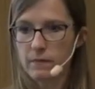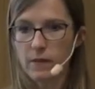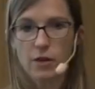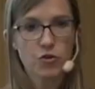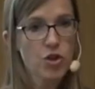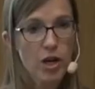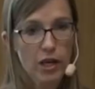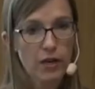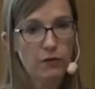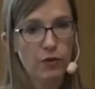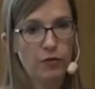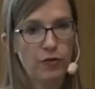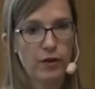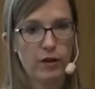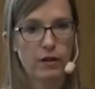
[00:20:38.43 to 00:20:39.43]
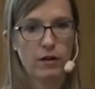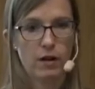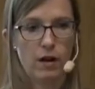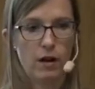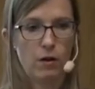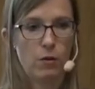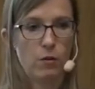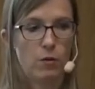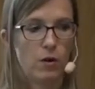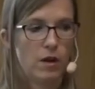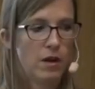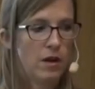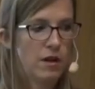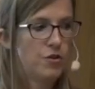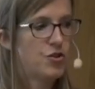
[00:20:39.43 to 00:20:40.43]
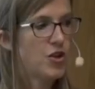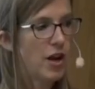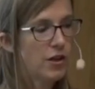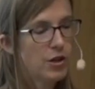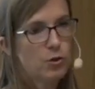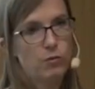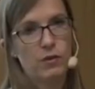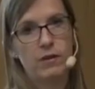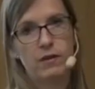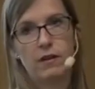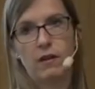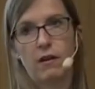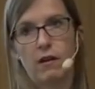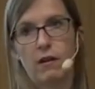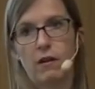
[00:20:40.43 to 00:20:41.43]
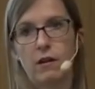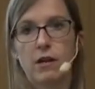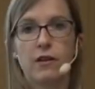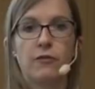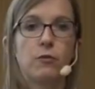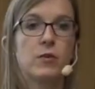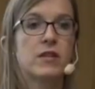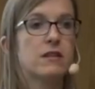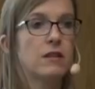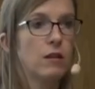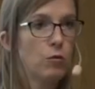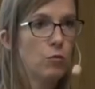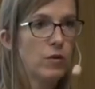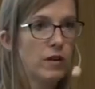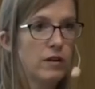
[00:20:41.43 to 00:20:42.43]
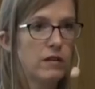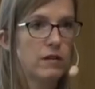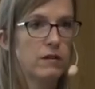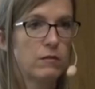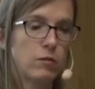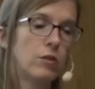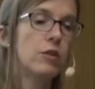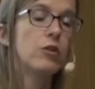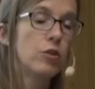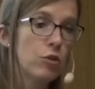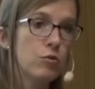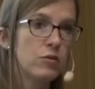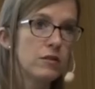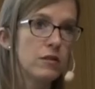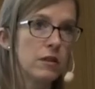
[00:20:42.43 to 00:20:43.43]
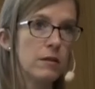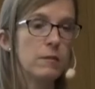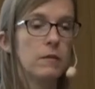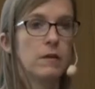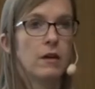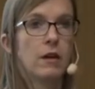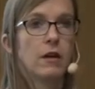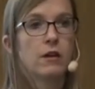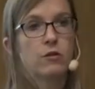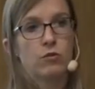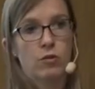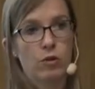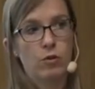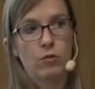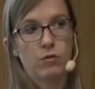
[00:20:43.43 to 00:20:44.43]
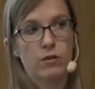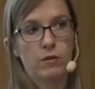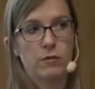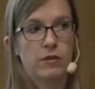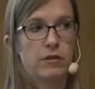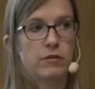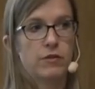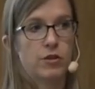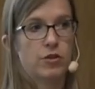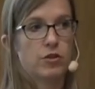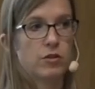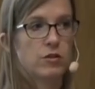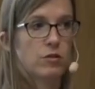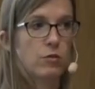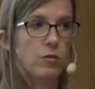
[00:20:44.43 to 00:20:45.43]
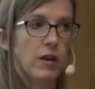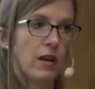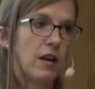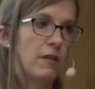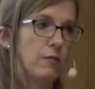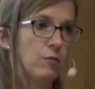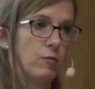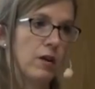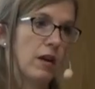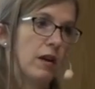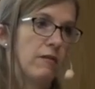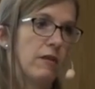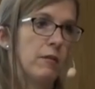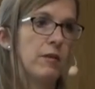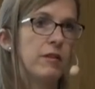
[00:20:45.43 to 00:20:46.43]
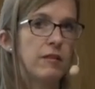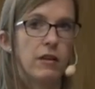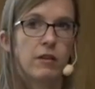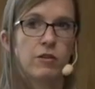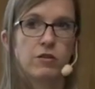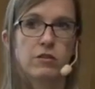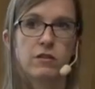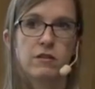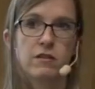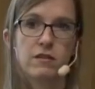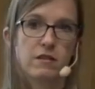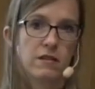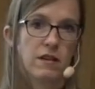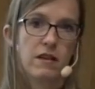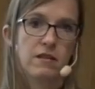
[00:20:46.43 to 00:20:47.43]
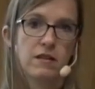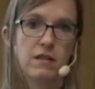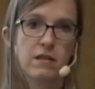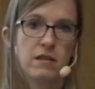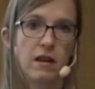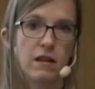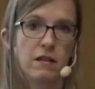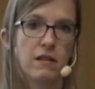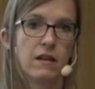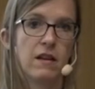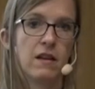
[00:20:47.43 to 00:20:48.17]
check everything, how genuine they are, if we still work, that we use them to include them in the dictionary. So we have, we have limitations, as I said,